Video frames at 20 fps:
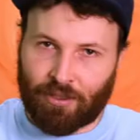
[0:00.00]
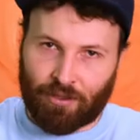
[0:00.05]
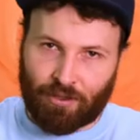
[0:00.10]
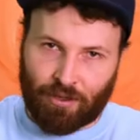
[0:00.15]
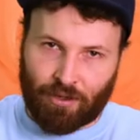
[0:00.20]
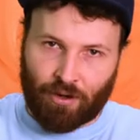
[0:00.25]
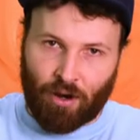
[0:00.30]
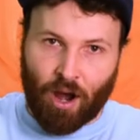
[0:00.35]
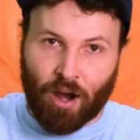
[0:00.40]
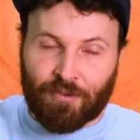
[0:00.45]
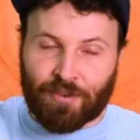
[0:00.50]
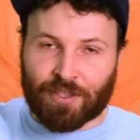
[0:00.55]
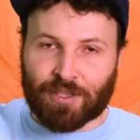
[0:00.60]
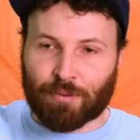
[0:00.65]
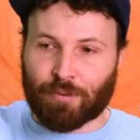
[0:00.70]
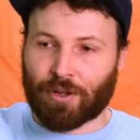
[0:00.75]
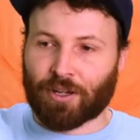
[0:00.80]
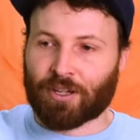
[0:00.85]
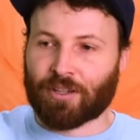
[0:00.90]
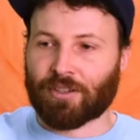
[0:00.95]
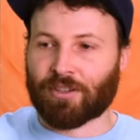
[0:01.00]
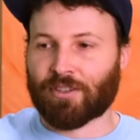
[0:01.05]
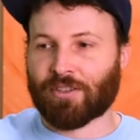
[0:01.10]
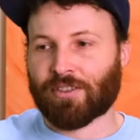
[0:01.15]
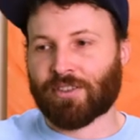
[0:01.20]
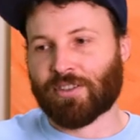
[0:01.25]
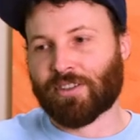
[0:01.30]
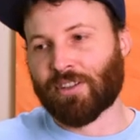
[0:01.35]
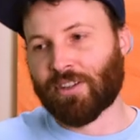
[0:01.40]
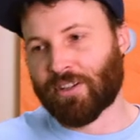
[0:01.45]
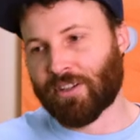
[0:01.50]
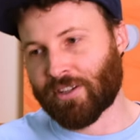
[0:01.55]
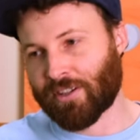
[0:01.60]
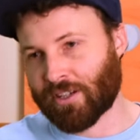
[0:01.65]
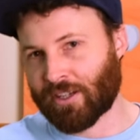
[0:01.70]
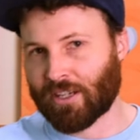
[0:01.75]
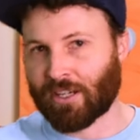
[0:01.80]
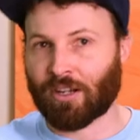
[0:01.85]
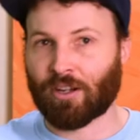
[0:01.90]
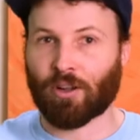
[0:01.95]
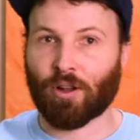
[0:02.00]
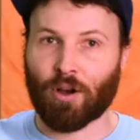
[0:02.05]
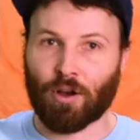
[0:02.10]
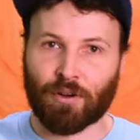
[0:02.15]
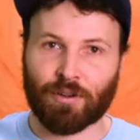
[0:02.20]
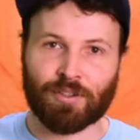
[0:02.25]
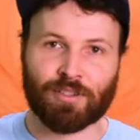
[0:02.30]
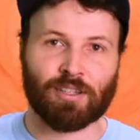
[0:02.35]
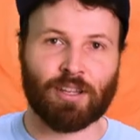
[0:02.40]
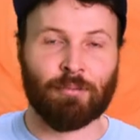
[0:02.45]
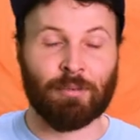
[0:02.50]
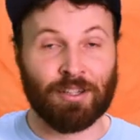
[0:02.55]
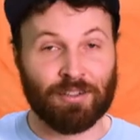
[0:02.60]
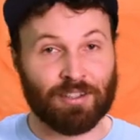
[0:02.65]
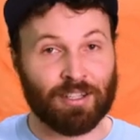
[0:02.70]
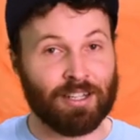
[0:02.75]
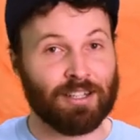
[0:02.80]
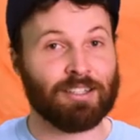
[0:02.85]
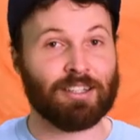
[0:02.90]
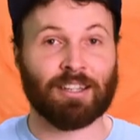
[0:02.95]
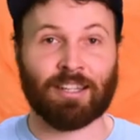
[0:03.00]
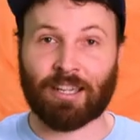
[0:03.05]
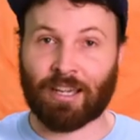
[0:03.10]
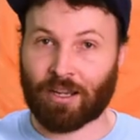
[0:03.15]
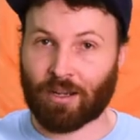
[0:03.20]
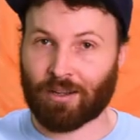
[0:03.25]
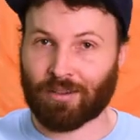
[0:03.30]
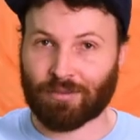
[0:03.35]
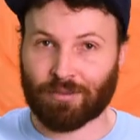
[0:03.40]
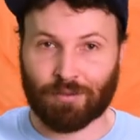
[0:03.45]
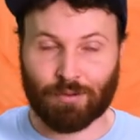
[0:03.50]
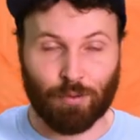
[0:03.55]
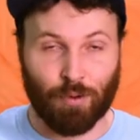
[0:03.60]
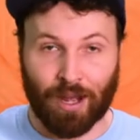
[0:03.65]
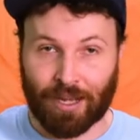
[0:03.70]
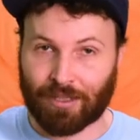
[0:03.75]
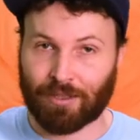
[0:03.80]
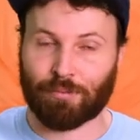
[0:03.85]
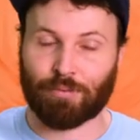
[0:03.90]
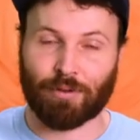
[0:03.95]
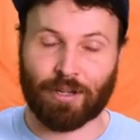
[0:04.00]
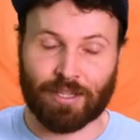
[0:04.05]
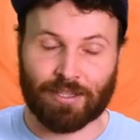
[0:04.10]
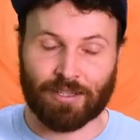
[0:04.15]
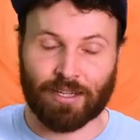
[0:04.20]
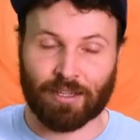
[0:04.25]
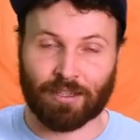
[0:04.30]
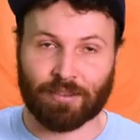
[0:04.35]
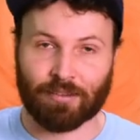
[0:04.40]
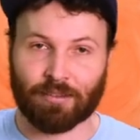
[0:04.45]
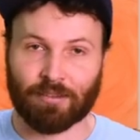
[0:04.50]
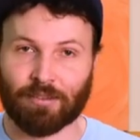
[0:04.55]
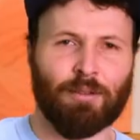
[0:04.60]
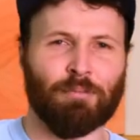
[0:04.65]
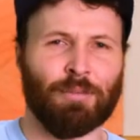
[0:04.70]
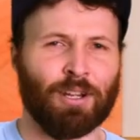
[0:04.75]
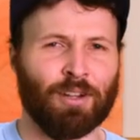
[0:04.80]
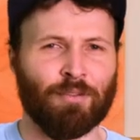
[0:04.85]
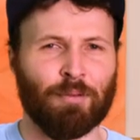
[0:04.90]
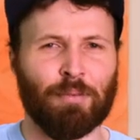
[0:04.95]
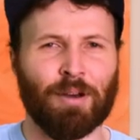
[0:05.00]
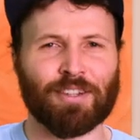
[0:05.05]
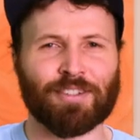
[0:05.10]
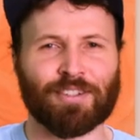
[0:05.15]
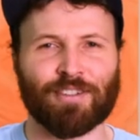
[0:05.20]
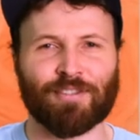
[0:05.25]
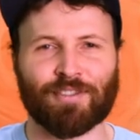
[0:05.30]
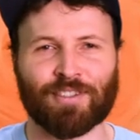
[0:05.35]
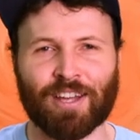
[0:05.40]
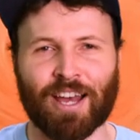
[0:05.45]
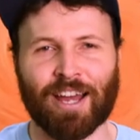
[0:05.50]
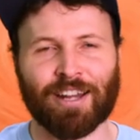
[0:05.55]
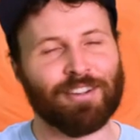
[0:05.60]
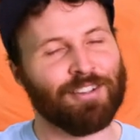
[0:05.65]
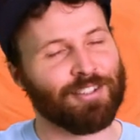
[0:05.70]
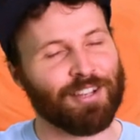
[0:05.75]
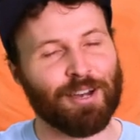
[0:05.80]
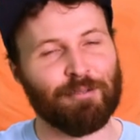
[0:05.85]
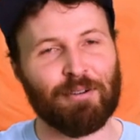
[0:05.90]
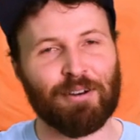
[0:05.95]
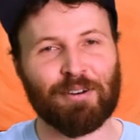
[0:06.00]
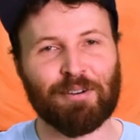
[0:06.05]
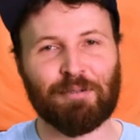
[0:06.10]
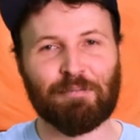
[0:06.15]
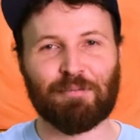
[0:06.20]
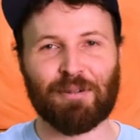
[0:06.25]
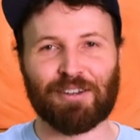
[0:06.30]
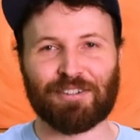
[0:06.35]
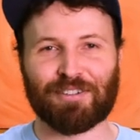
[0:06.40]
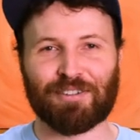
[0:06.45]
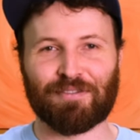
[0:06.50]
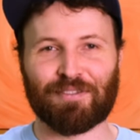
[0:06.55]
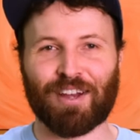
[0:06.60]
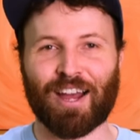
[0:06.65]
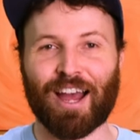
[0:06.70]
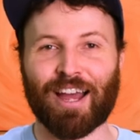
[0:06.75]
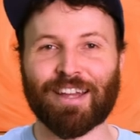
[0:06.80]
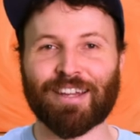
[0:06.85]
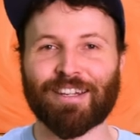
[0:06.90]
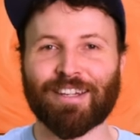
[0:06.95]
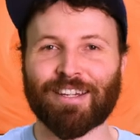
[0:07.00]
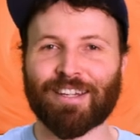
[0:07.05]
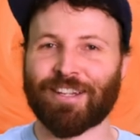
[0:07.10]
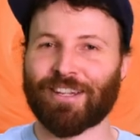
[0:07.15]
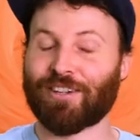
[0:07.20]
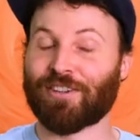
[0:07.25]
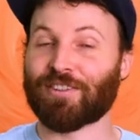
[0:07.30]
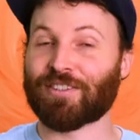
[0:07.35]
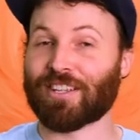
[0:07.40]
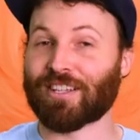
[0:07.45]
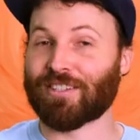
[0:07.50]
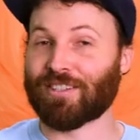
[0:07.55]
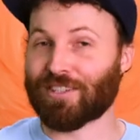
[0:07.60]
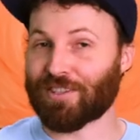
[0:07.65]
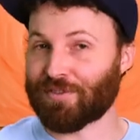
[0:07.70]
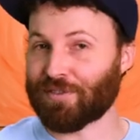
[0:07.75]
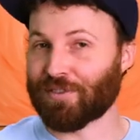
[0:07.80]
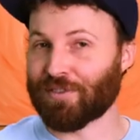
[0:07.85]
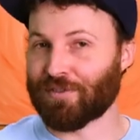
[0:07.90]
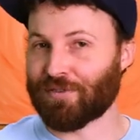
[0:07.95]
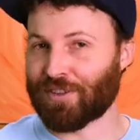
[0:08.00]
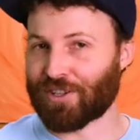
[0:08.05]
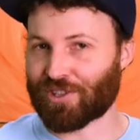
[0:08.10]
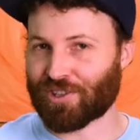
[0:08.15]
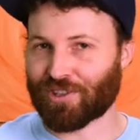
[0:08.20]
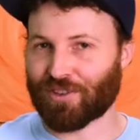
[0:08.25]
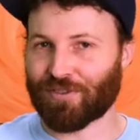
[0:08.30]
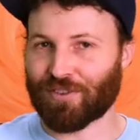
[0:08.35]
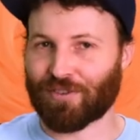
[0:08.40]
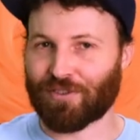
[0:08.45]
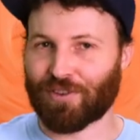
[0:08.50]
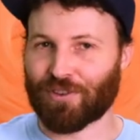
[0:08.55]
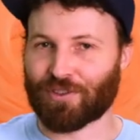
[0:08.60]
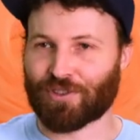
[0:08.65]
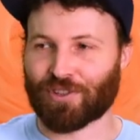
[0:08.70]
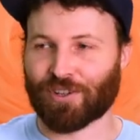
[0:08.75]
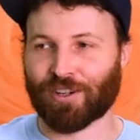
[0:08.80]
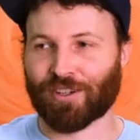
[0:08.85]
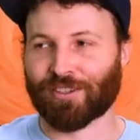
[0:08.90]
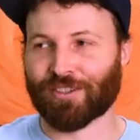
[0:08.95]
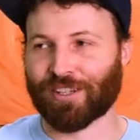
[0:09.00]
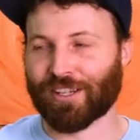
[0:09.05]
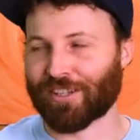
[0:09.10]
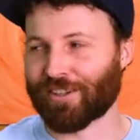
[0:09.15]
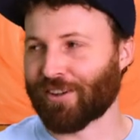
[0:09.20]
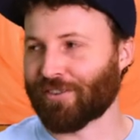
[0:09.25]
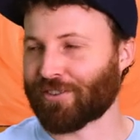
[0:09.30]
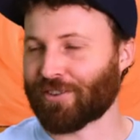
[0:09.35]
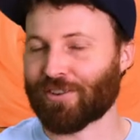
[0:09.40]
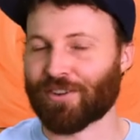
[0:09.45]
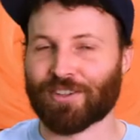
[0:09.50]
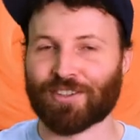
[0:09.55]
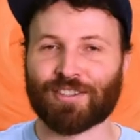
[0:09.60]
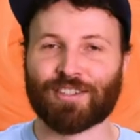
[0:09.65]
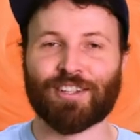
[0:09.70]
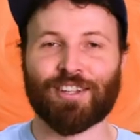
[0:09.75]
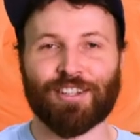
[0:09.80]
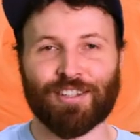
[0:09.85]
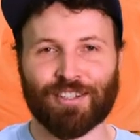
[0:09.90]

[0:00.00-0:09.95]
you know, office workers can close. I mean, things can get quite depressing. But on the positive side, because I'm a positive guy, here is a different vision of a future. And of course,